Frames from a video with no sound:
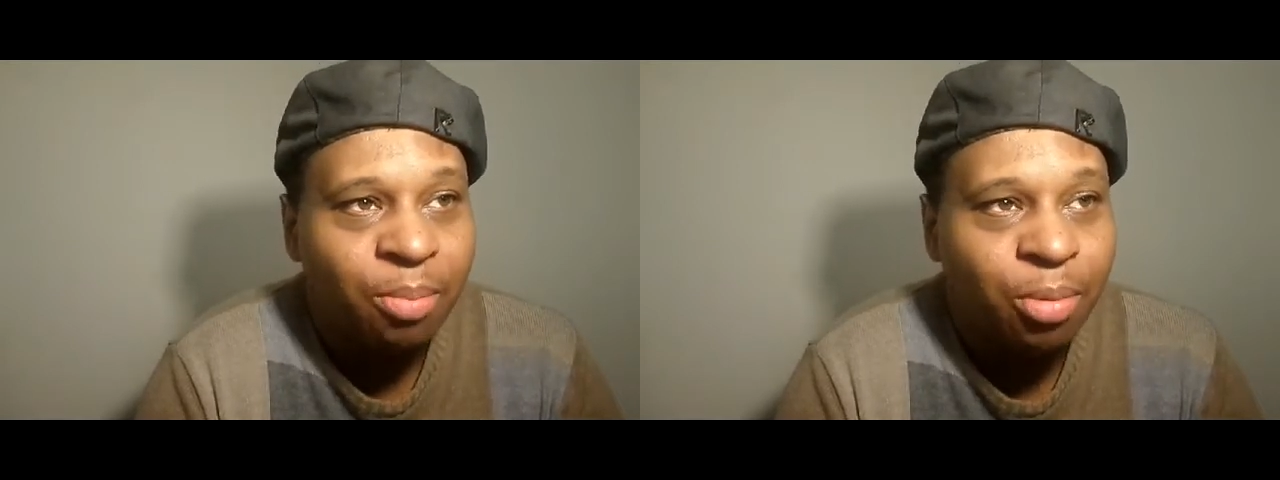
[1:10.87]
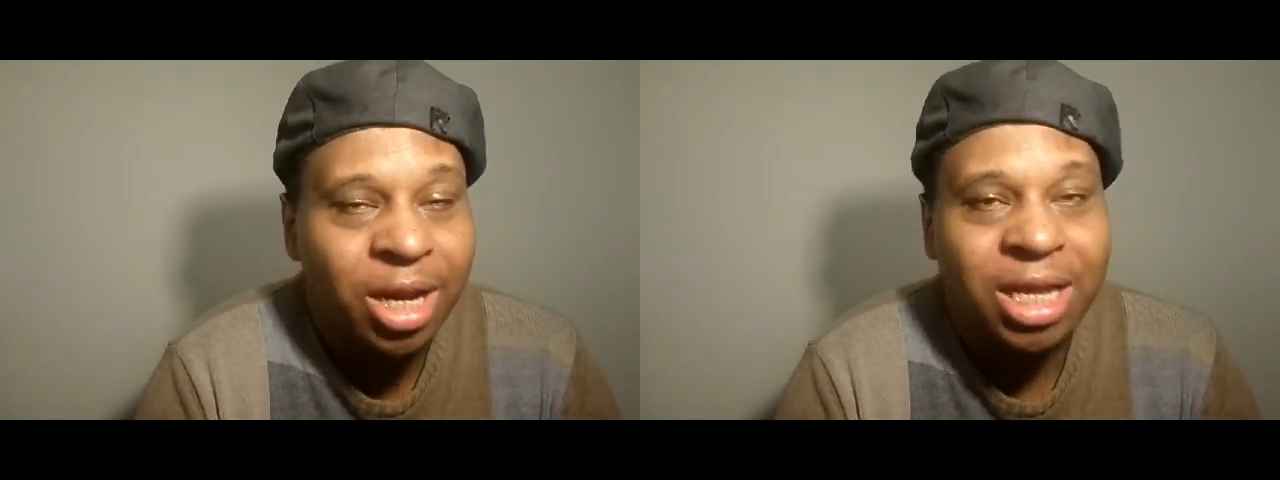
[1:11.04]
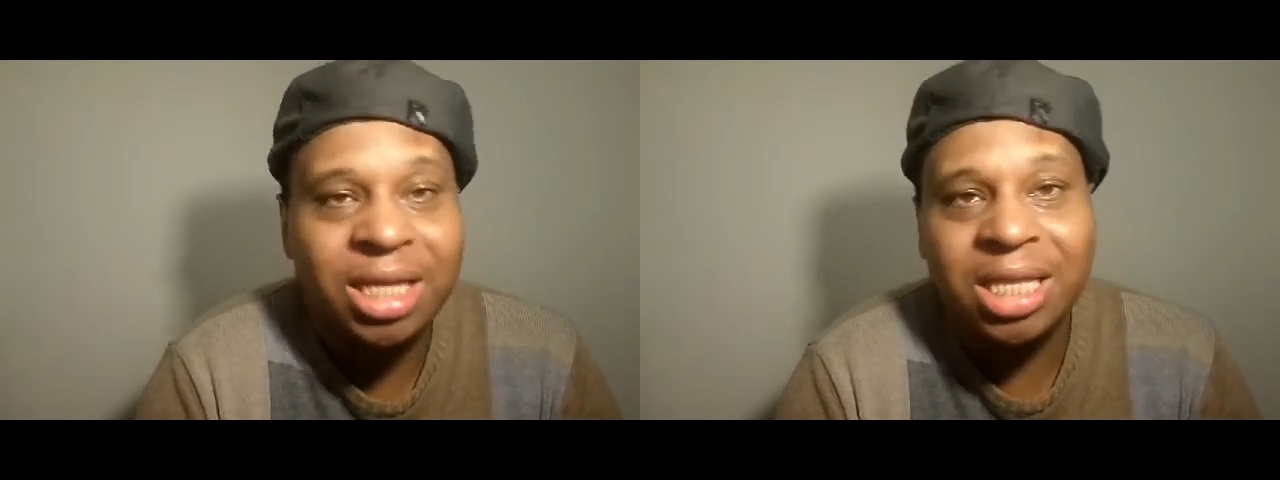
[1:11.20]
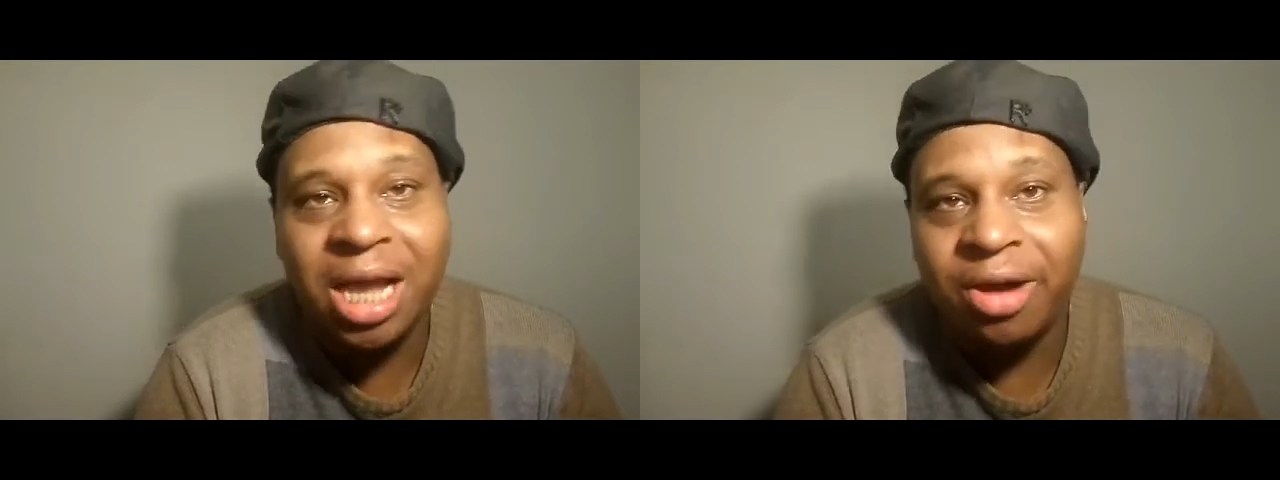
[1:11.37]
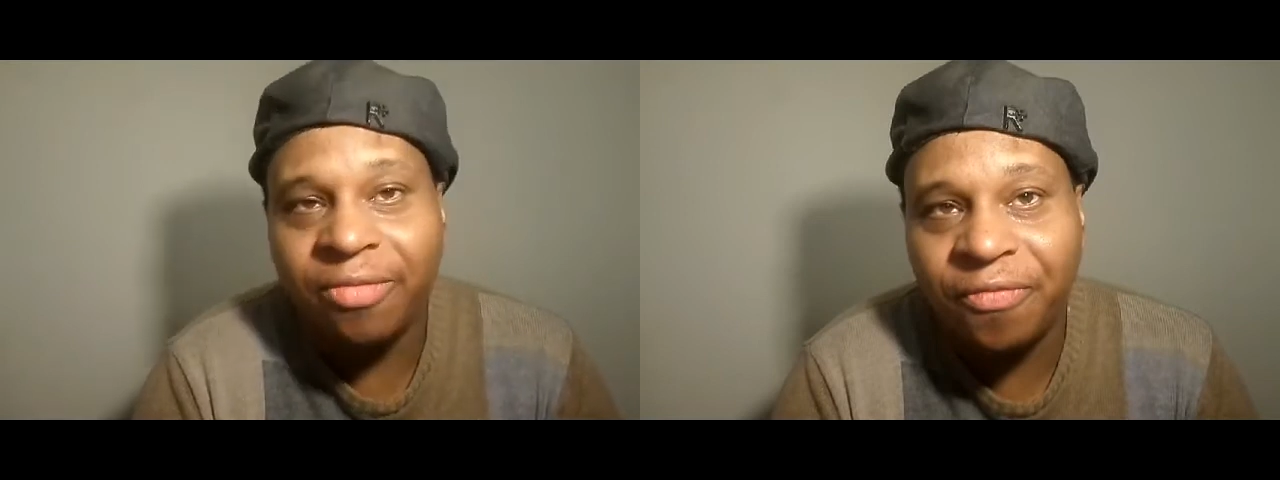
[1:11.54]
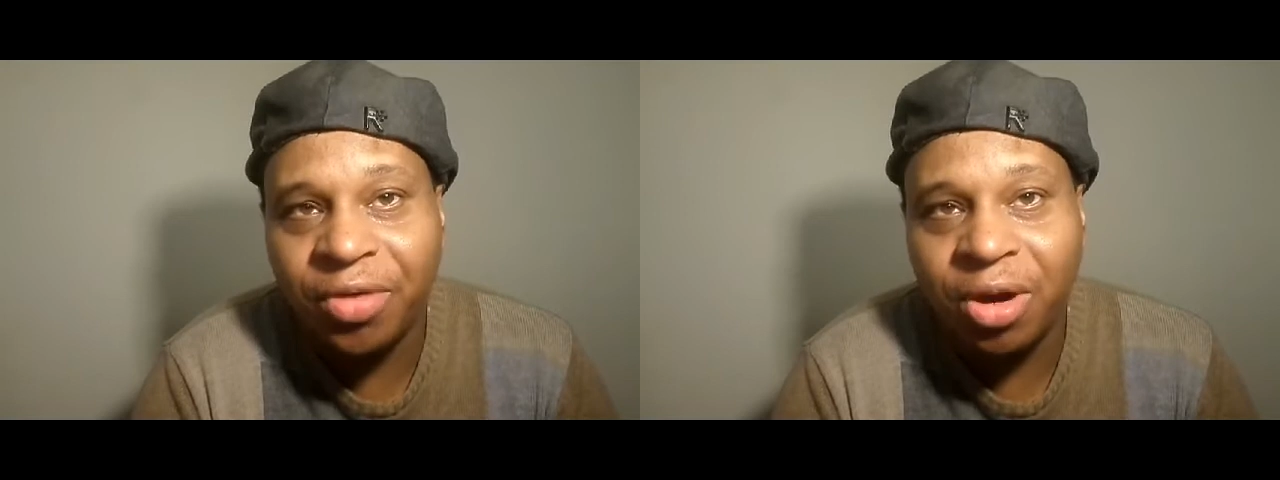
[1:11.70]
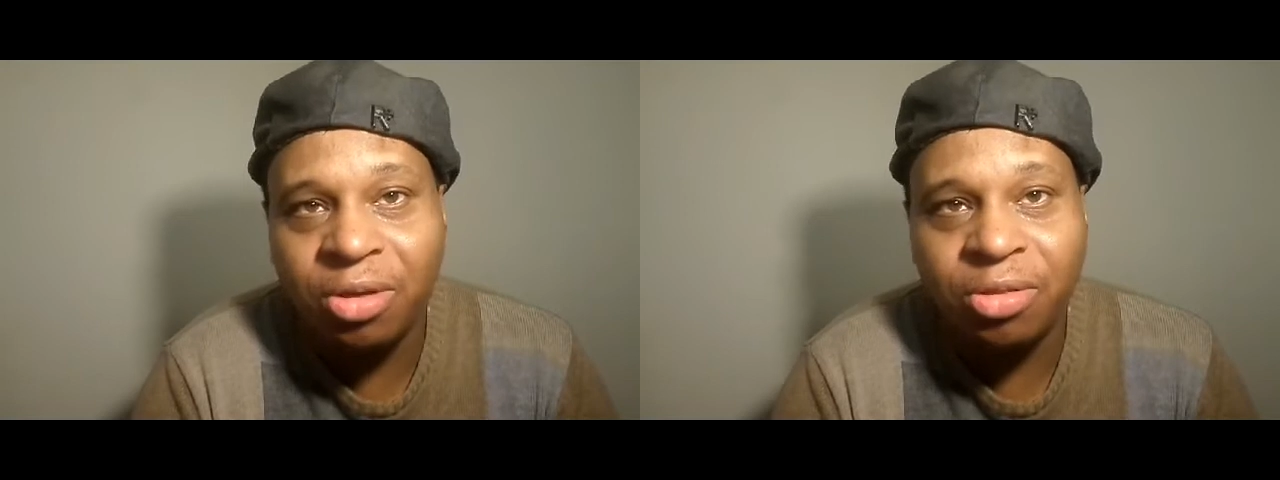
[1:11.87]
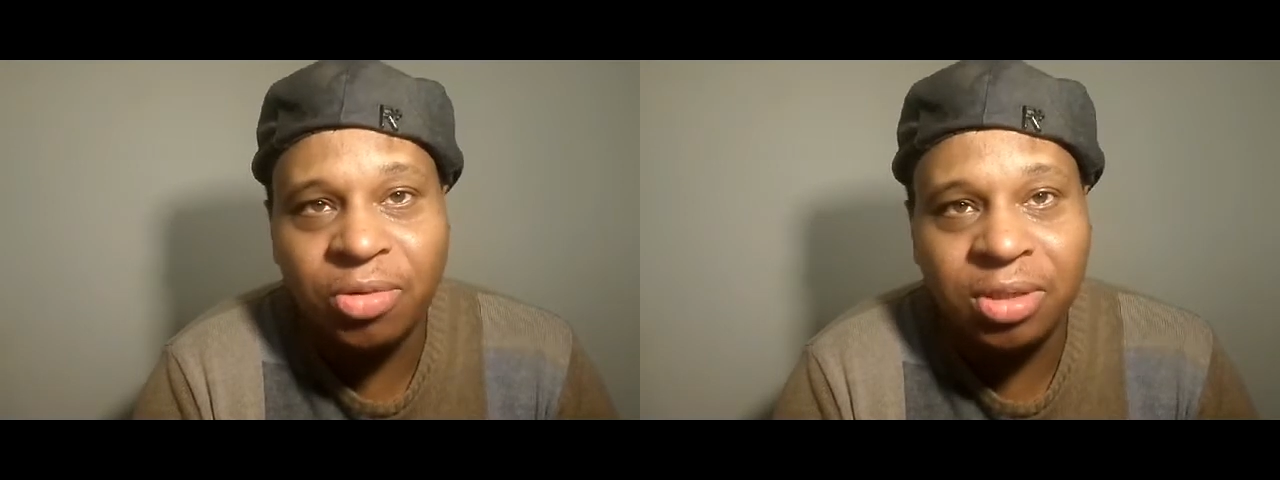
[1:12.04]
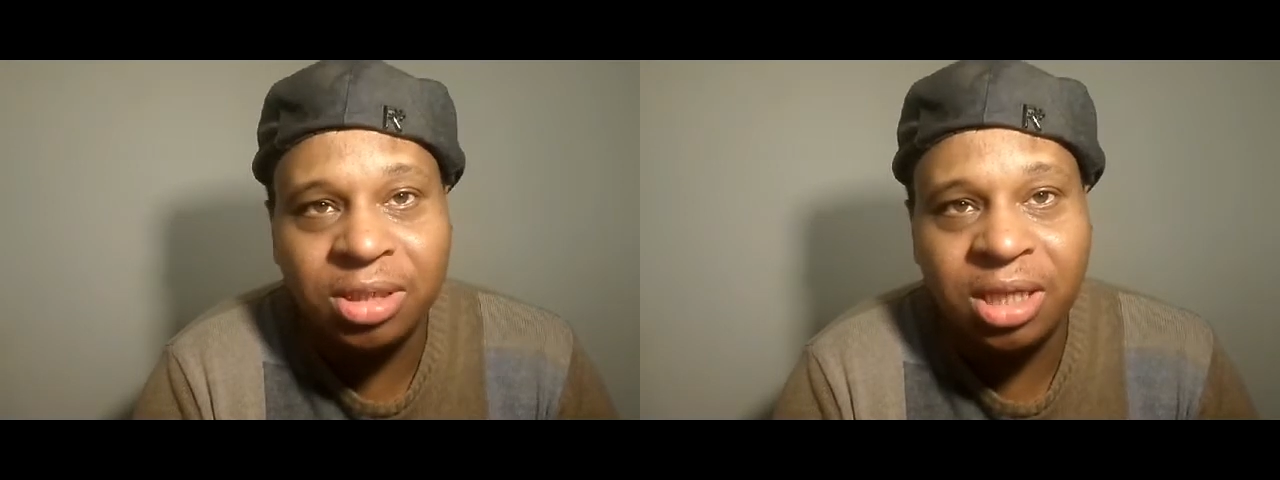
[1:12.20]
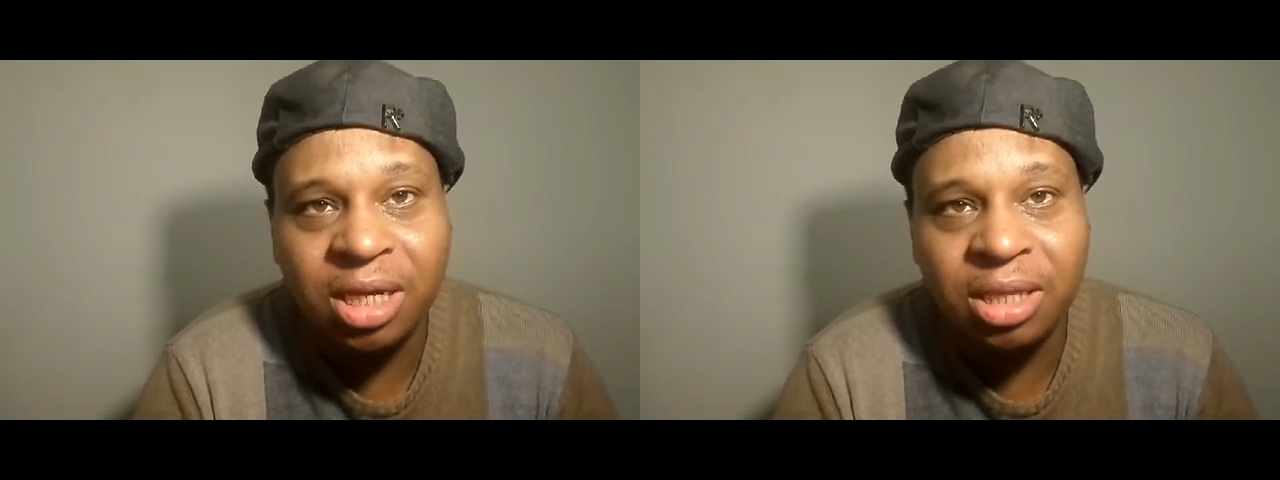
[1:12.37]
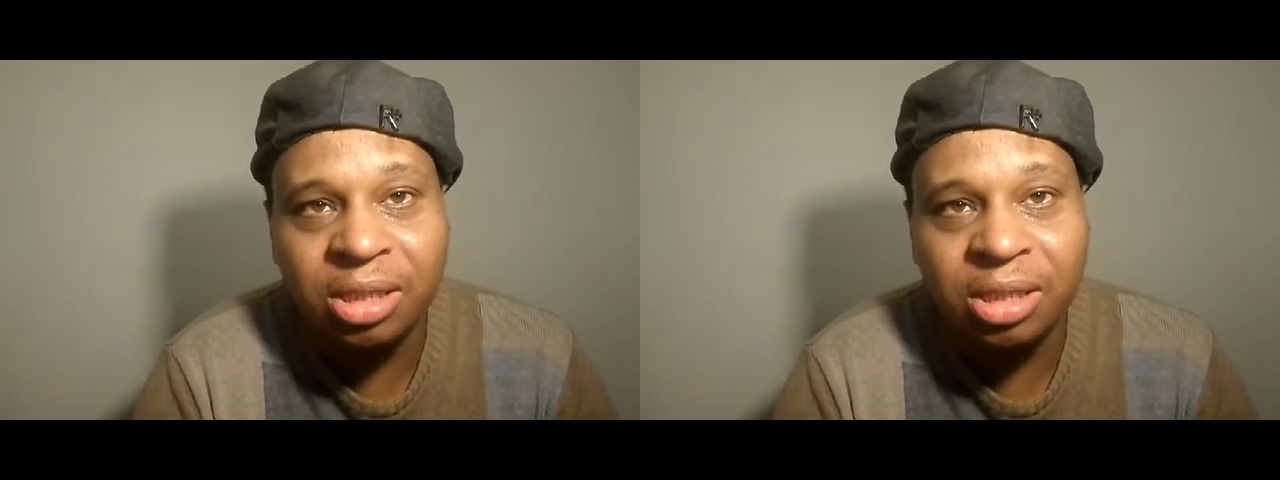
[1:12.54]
break it down further and say